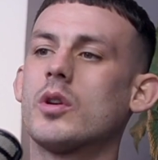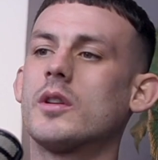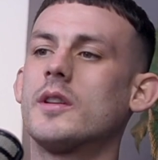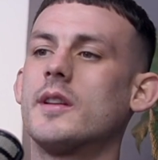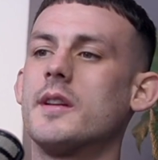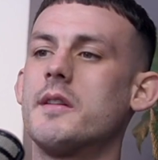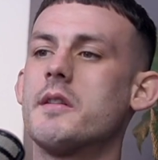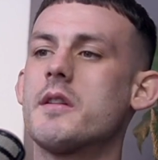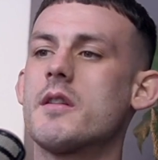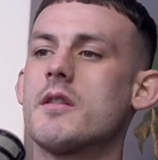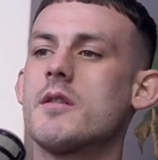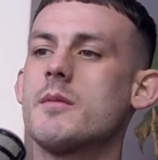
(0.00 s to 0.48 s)
Do
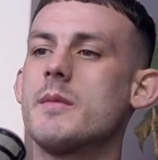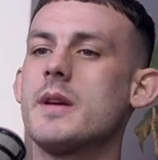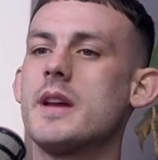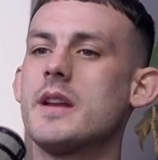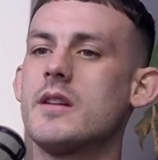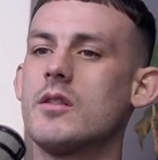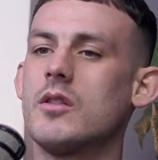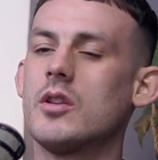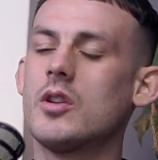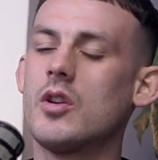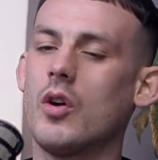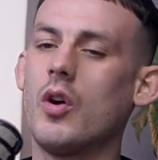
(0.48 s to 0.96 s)
you know what I mean?
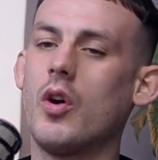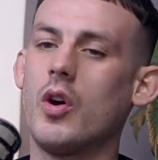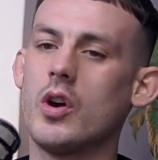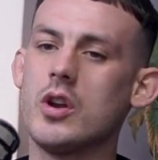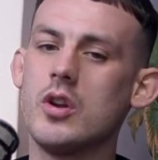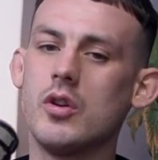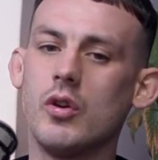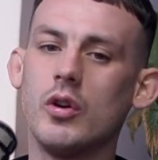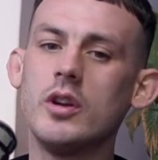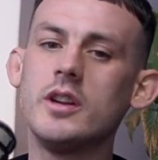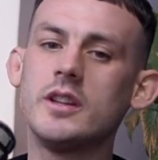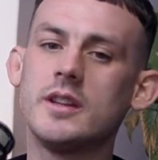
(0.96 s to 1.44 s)
Like, I
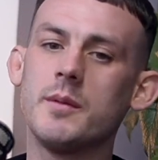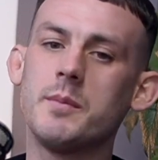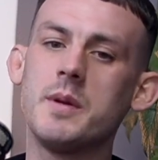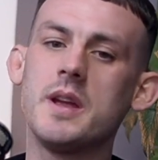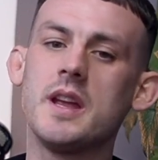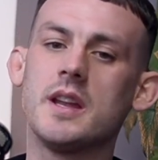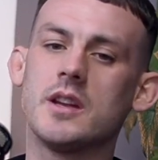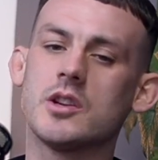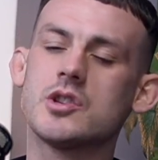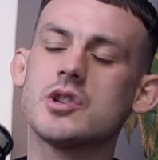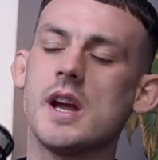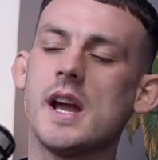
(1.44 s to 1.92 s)
liked to be in
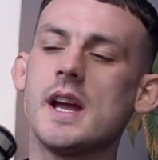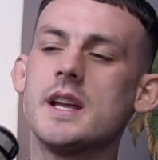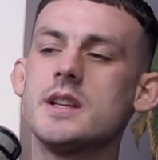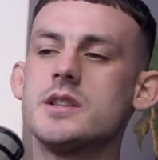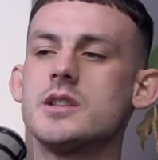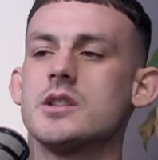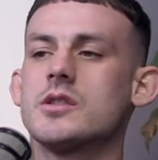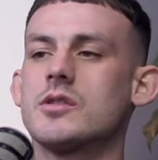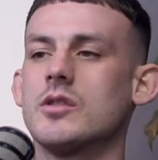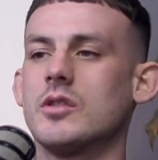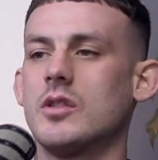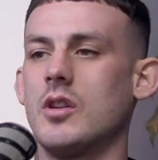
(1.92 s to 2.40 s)
the
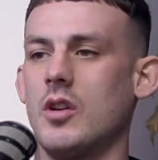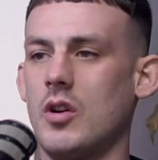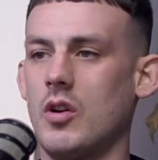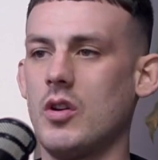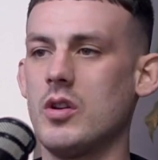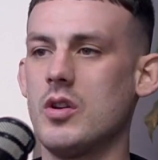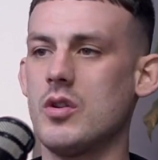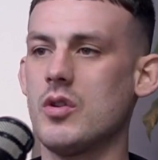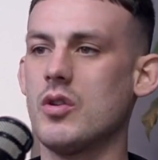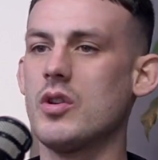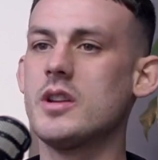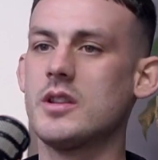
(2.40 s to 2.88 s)
trenches. I
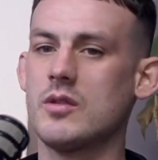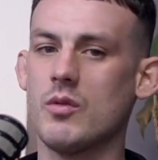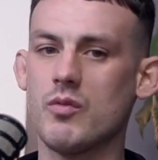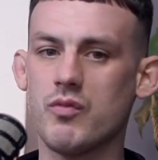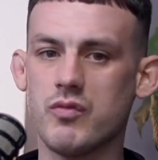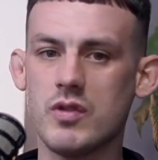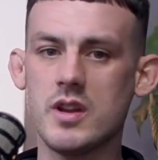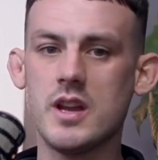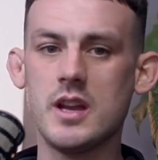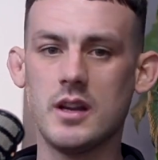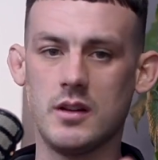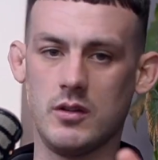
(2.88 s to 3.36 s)
liked to
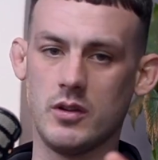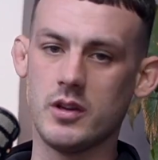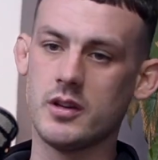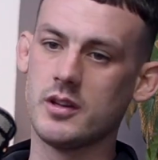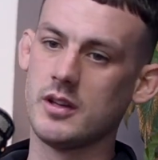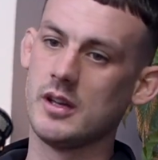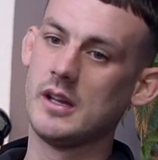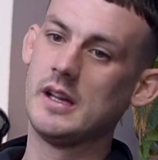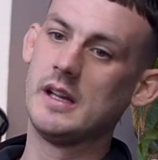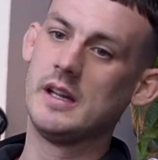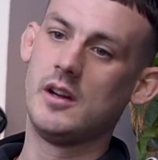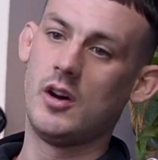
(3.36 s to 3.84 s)

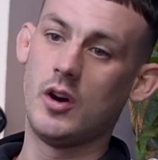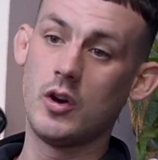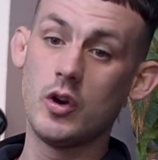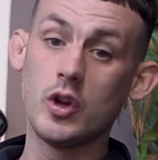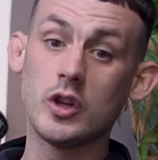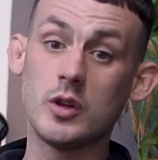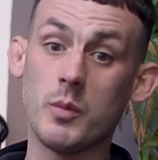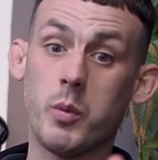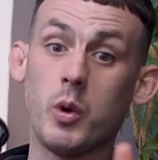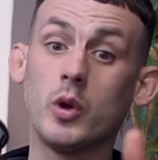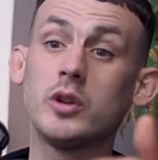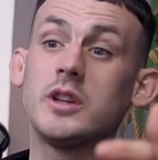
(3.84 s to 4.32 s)
I liked
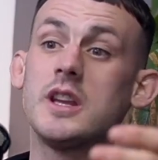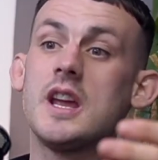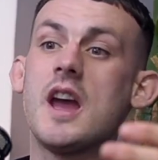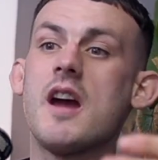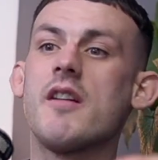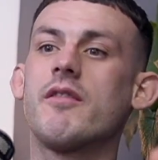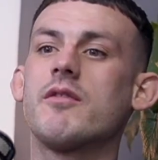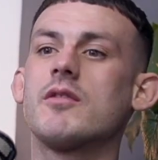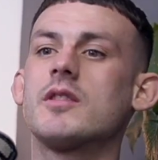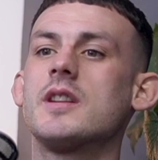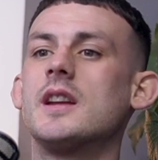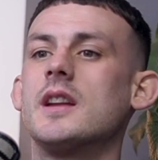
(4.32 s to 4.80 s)
to put the
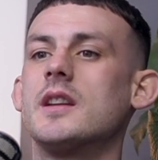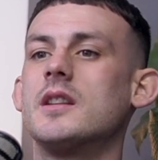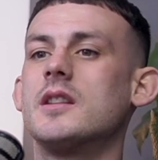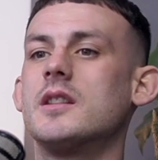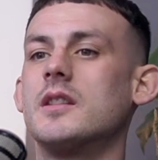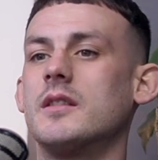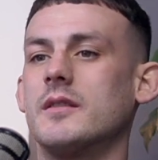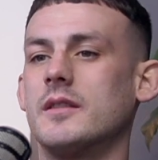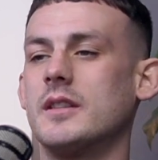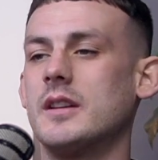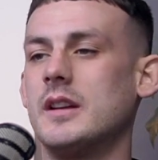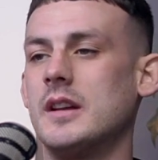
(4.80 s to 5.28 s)
effort in,
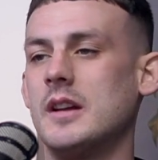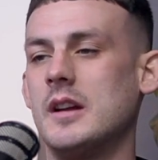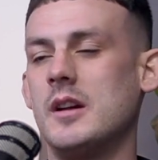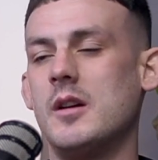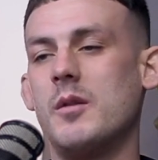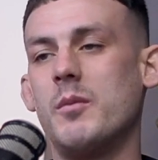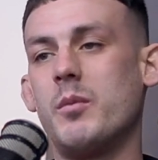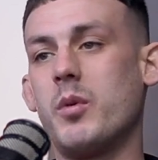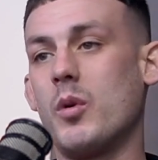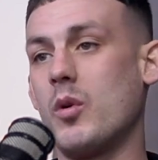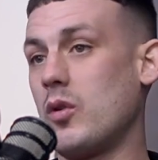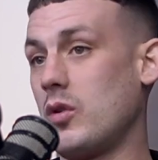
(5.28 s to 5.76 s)

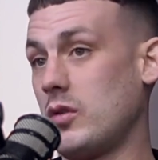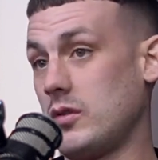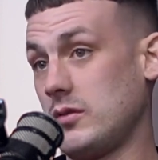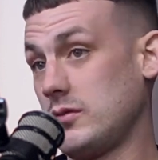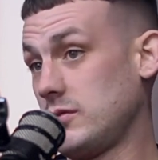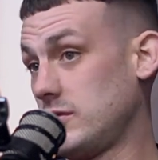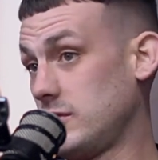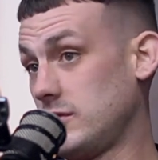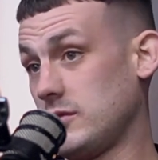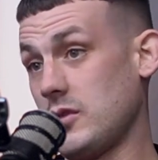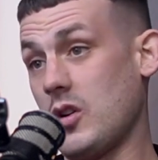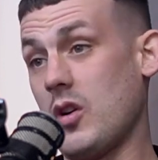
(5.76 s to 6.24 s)
but
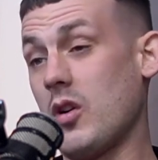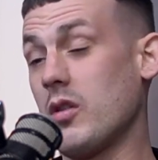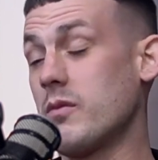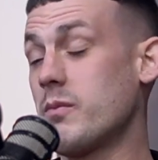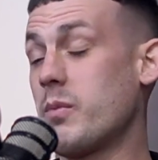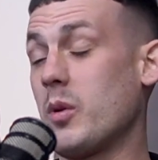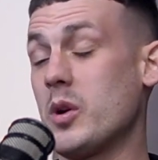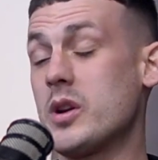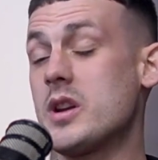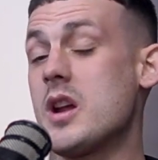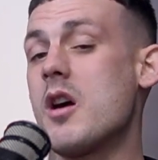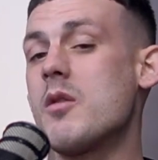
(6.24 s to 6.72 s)

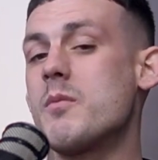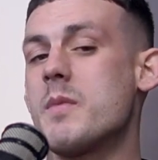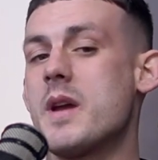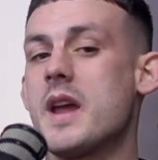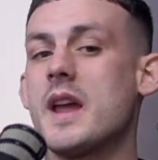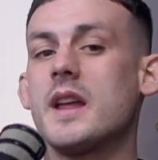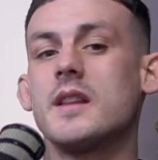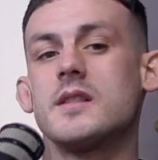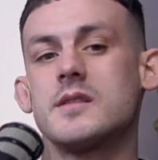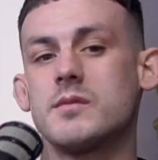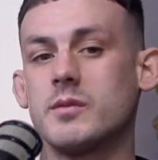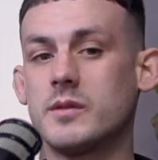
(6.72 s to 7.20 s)
by no
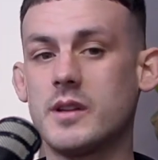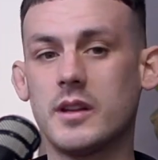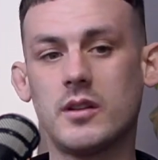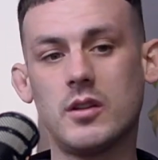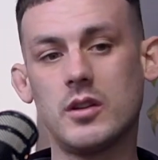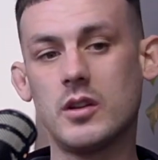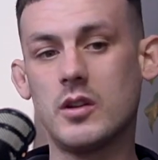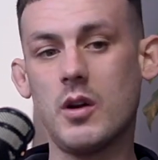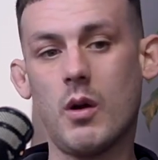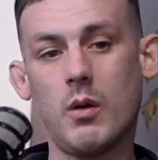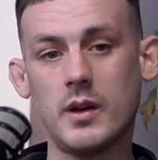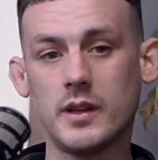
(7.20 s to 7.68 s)
means did I
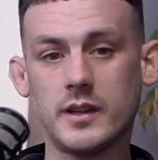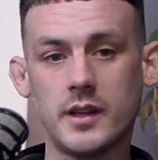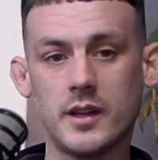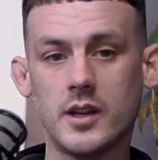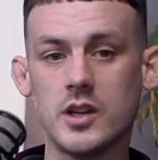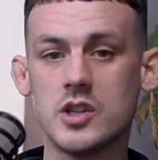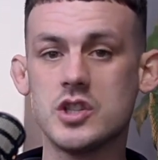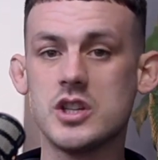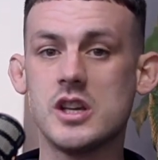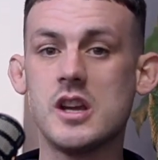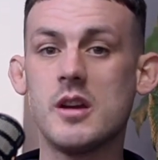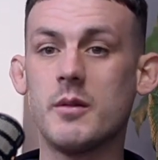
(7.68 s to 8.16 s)
go into the
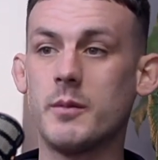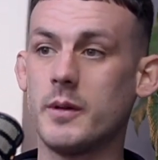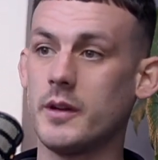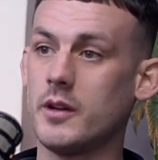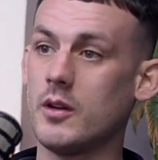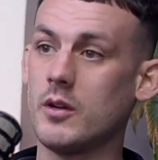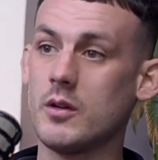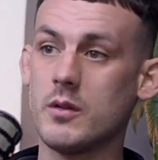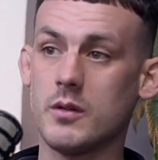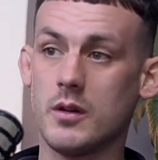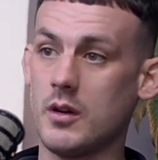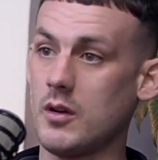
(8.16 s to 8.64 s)
gym and
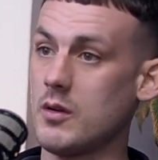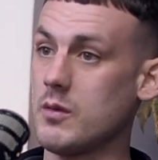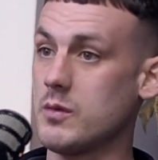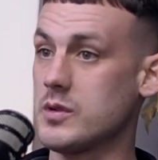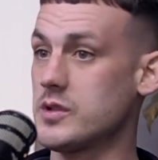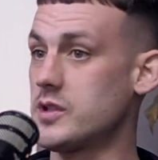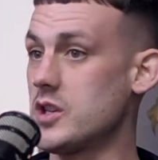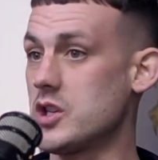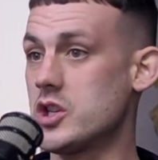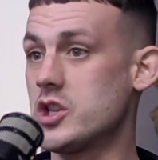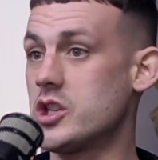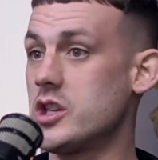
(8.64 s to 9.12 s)
I was
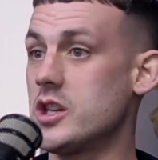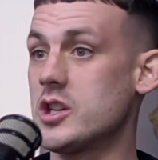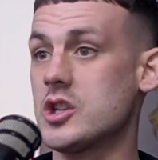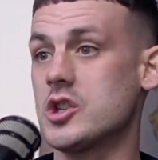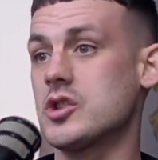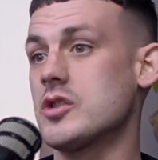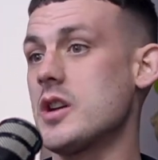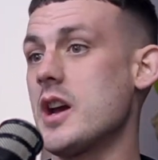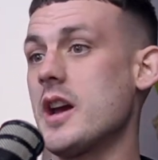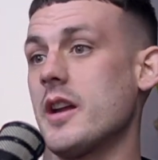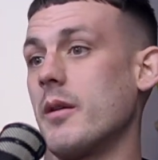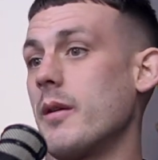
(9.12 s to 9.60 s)
the shit
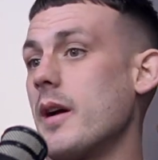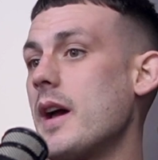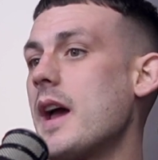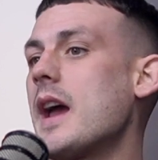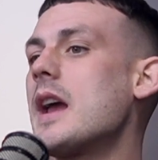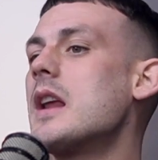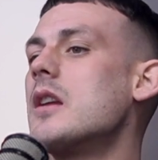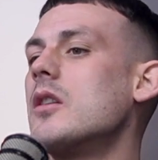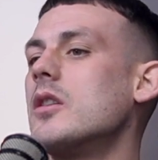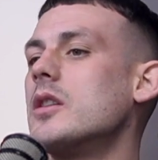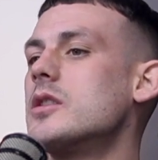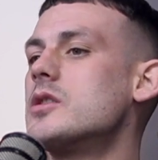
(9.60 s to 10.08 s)
straight
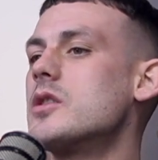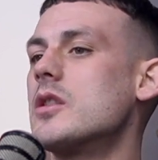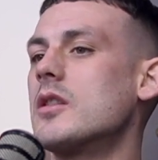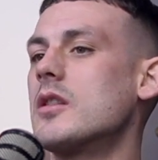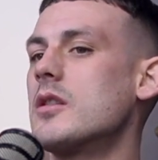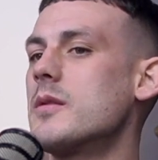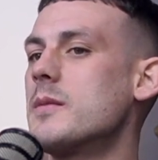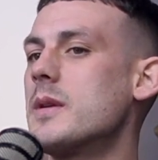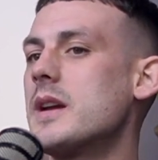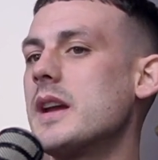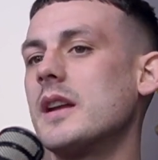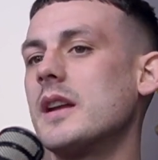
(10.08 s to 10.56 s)
away. Do you know what I mean?